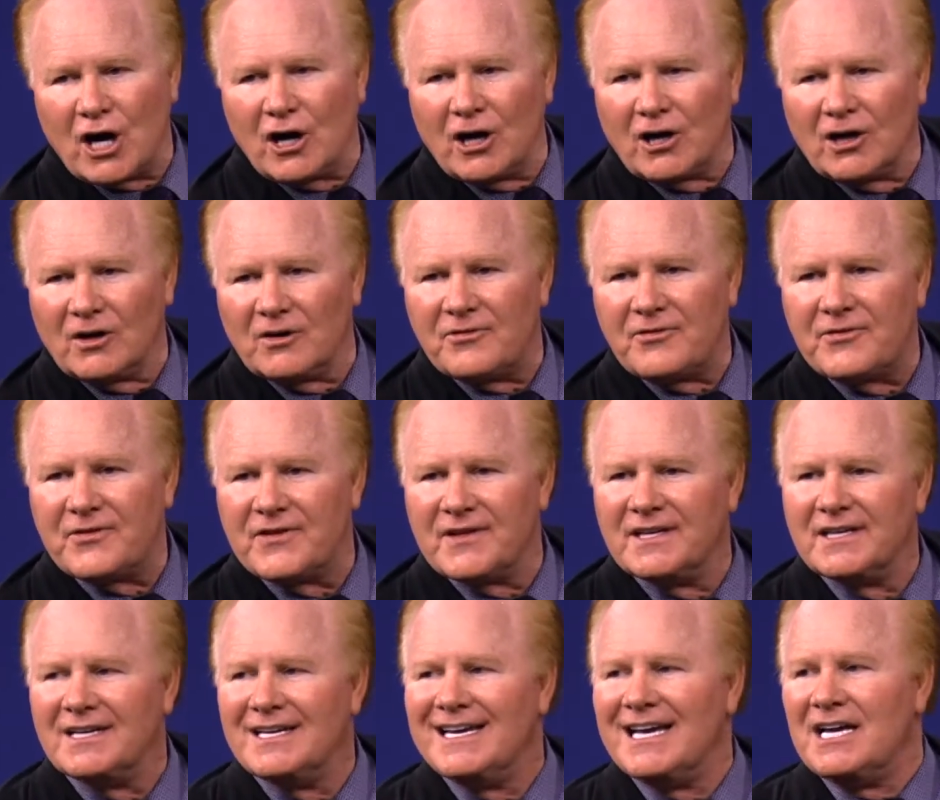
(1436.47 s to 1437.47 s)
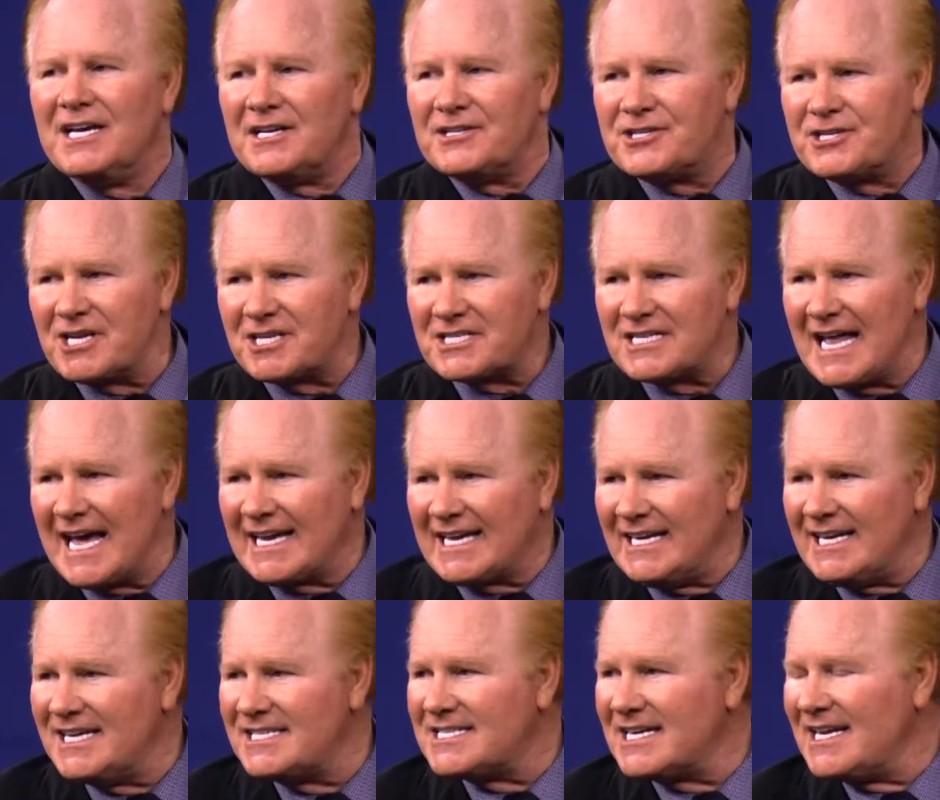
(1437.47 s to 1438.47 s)
earth just like
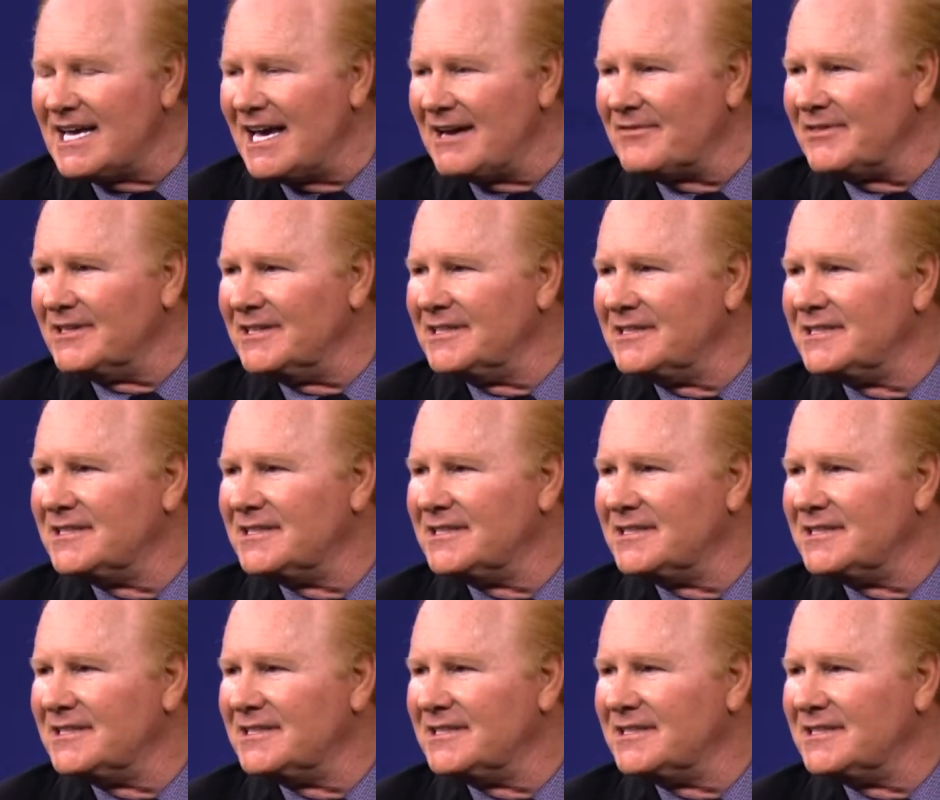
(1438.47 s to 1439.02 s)
it is in heaven.